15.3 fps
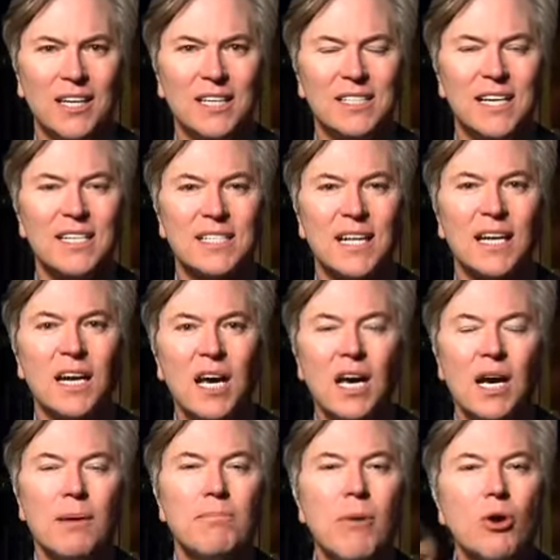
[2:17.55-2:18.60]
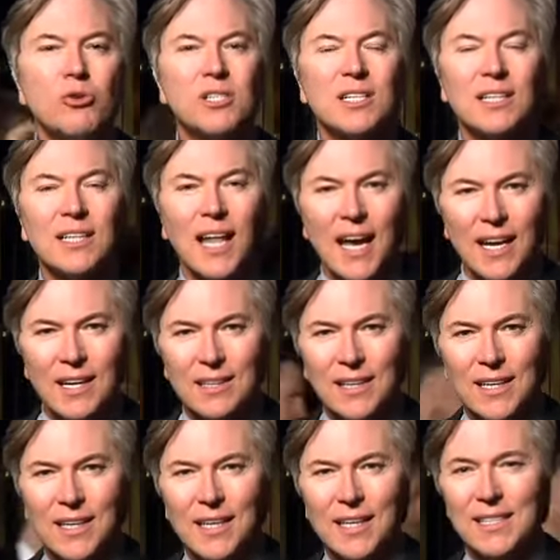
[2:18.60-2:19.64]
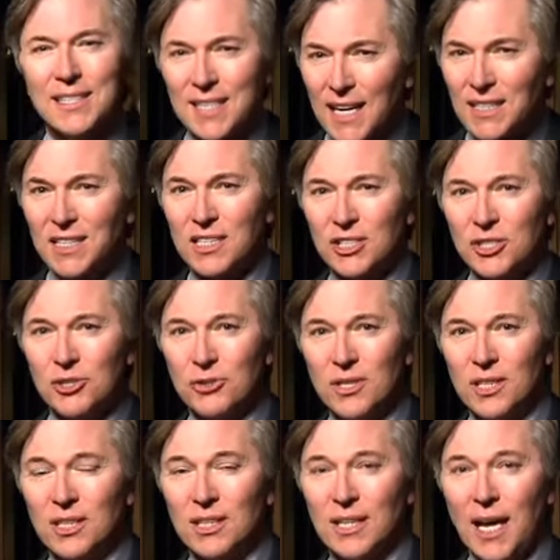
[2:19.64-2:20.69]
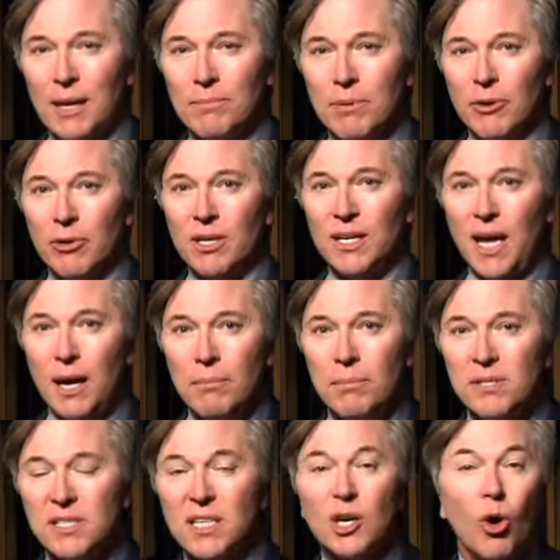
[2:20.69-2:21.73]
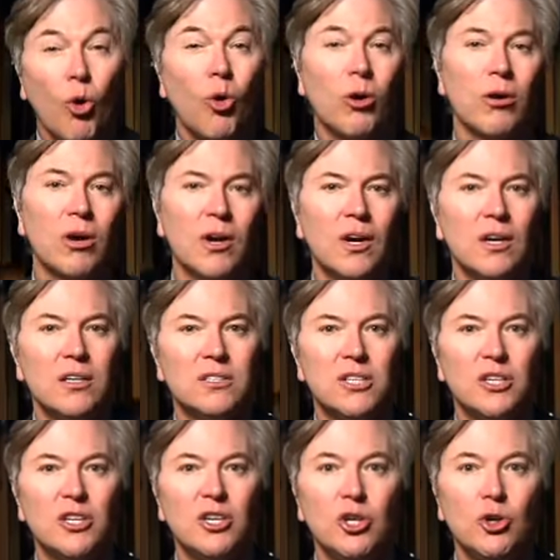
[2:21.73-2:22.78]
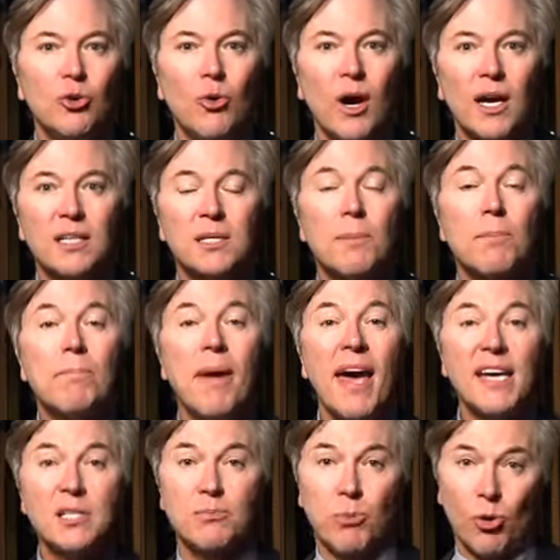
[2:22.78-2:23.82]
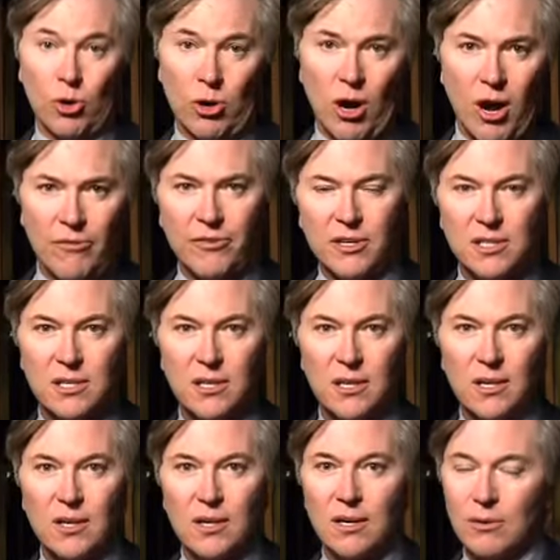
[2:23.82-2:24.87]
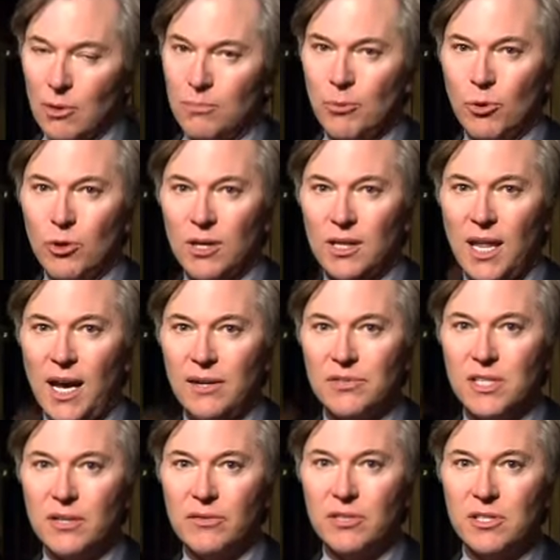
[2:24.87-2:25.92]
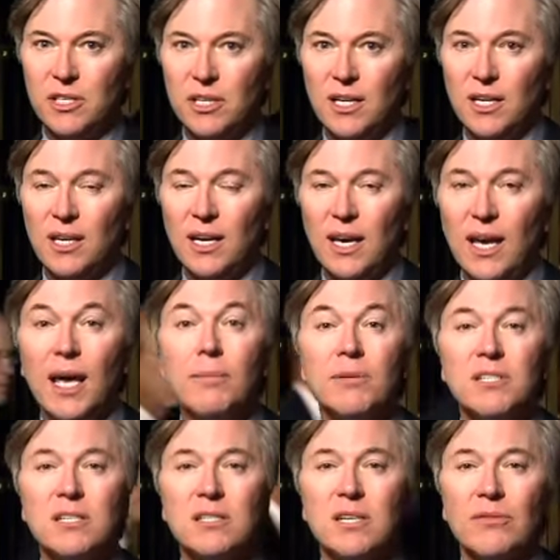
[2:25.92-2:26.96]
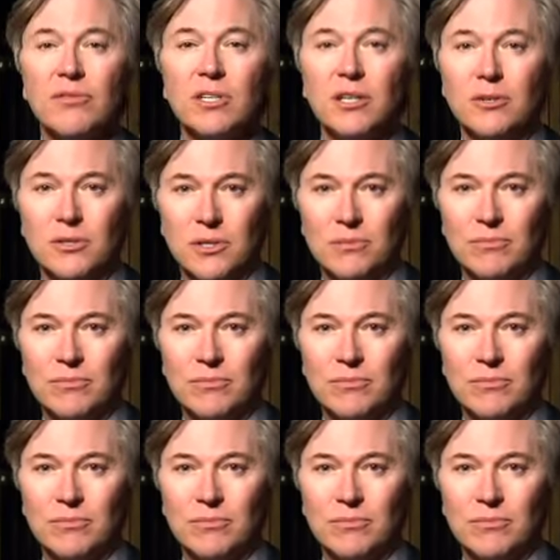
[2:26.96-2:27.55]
He says that most likely he sent it to the Liberian embassy or to the U S passport office. Reporting live, Stephen Tschida, A B C seven News.